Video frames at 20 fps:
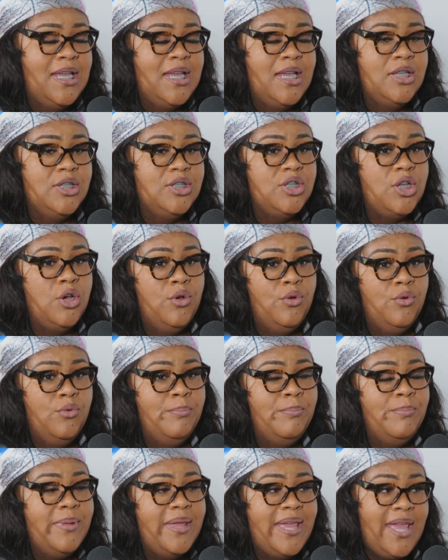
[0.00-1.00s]
So
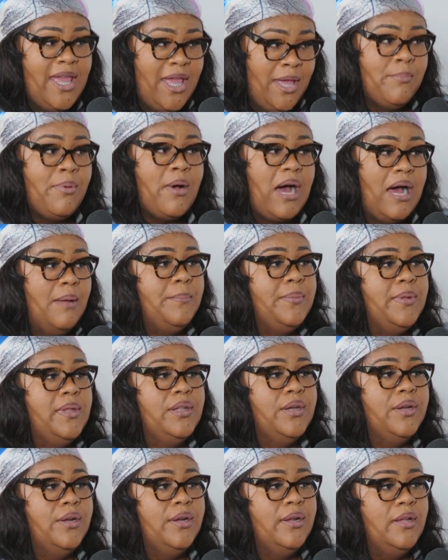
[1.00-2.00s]
being
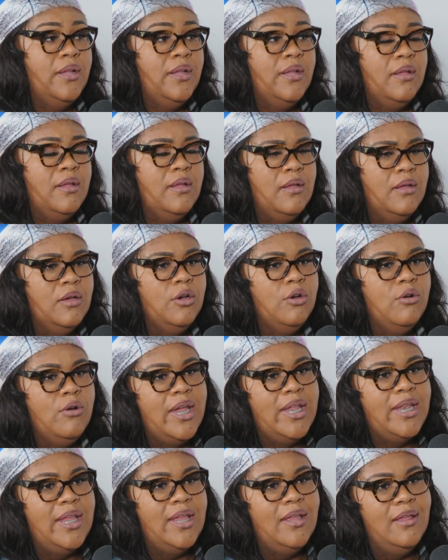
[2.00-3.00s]
popular,
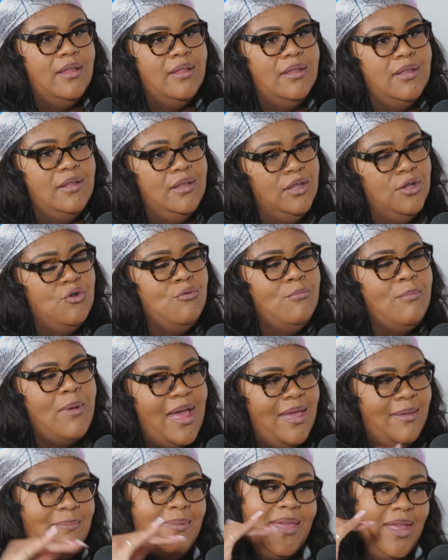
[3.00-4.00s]
granted, you
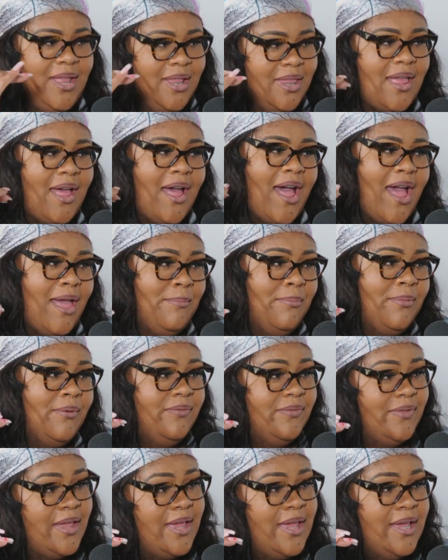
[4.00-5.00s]
might be at the hype of
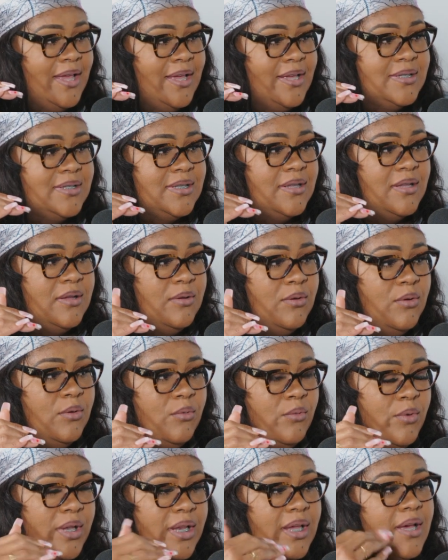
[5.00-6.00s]
things
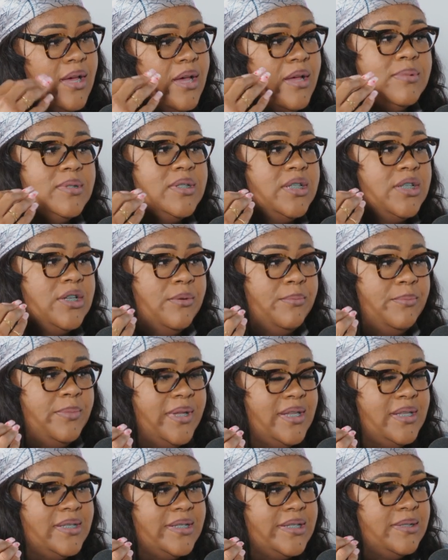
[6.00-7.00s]
when it comes to your
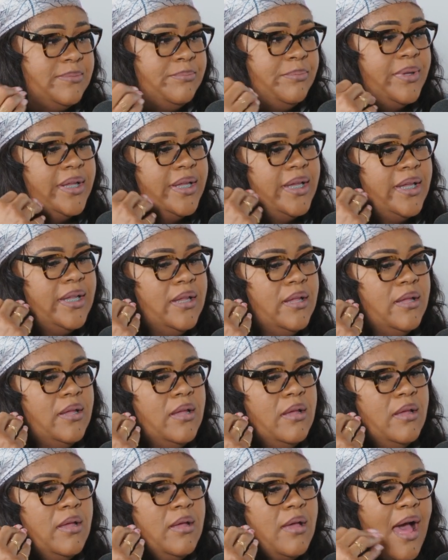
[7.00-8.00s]
business, but
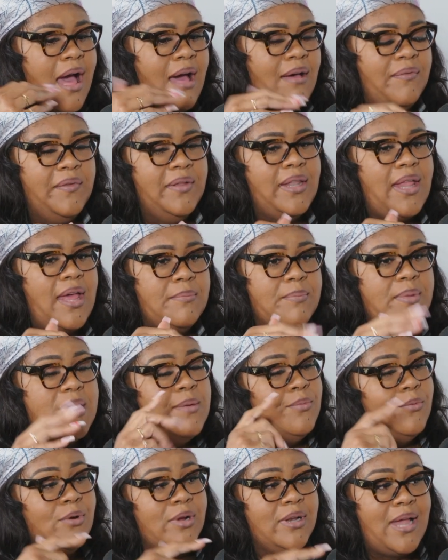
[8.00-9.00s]
I feel like
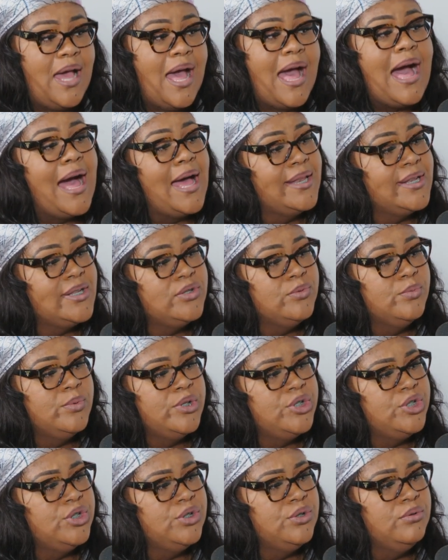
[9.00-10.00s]
people are not honest
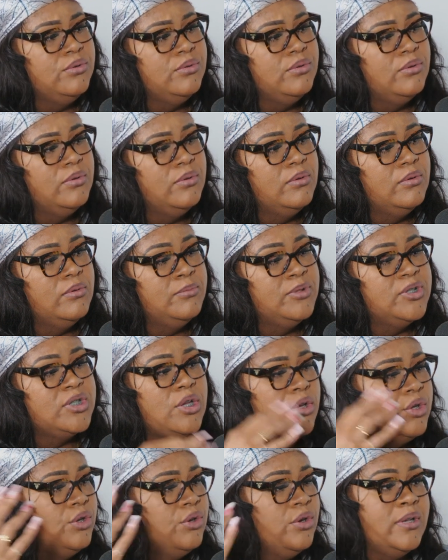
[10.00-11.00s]
with you.
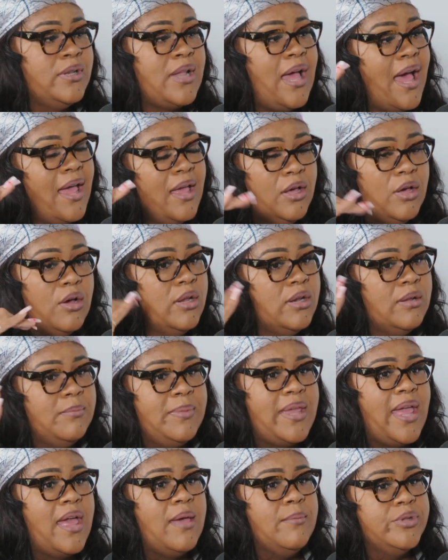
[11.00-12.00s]
So you're not going to
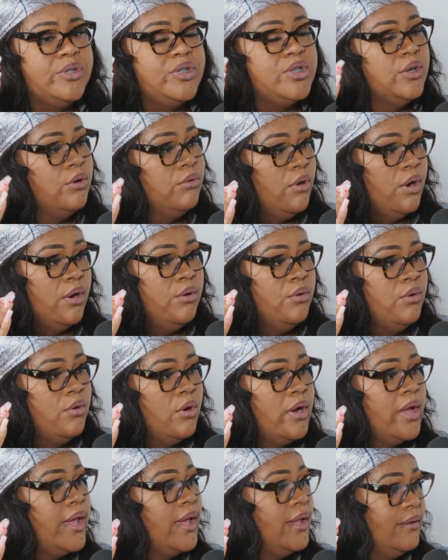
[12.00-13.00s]
be able to grow
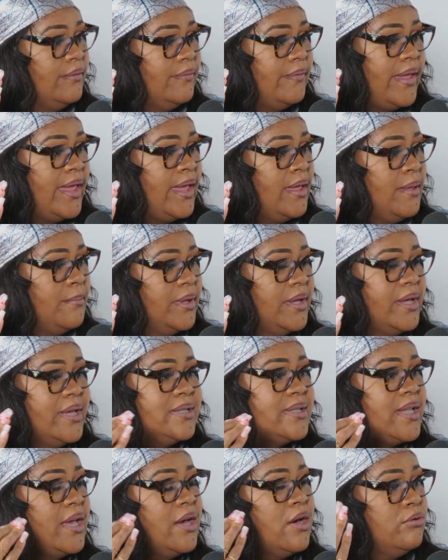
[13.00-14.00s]
or elevate,
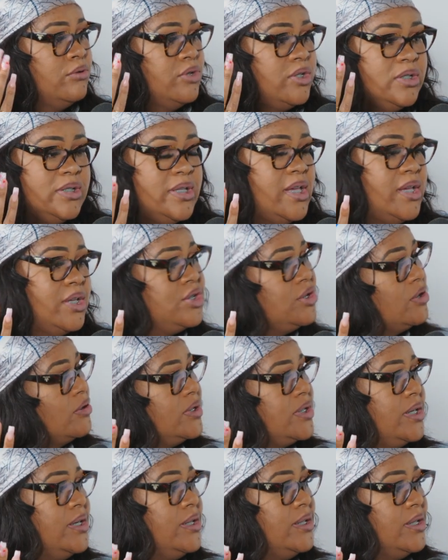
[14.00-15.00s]
because they're going to just kiss your
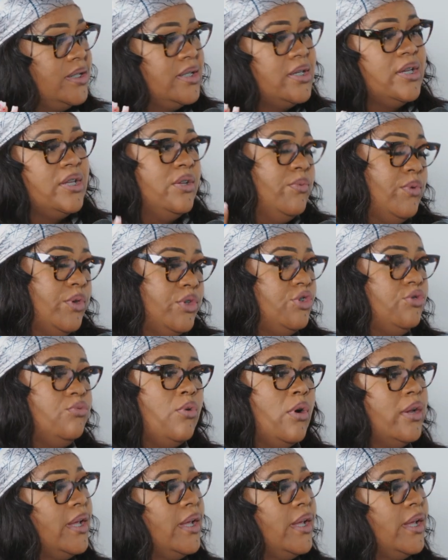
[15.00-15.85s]
tail and tell you what you want to